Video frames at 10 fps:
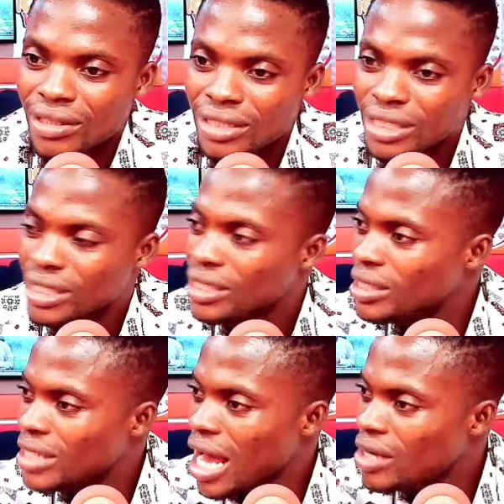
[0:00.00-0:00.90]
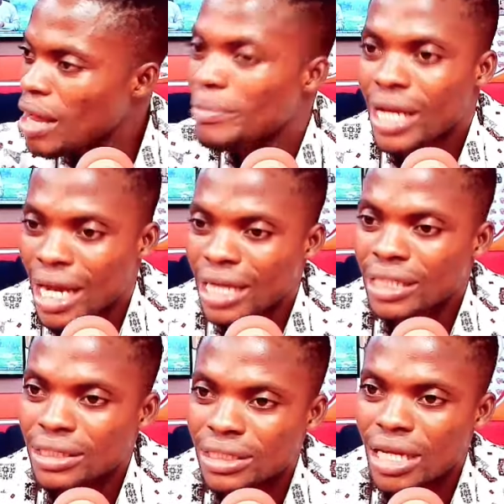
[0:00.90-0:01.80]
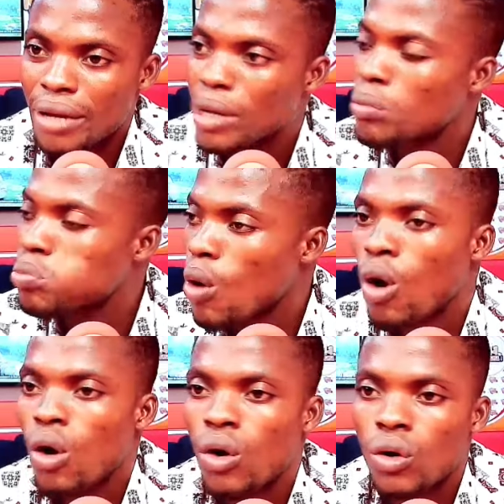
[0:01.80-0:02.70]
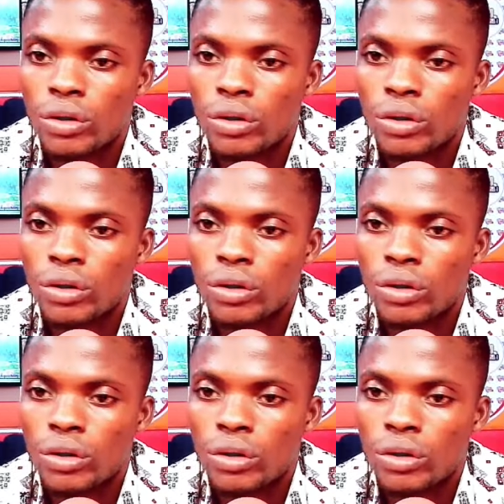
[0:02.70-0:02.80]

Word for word: ti dara na me ka se me bo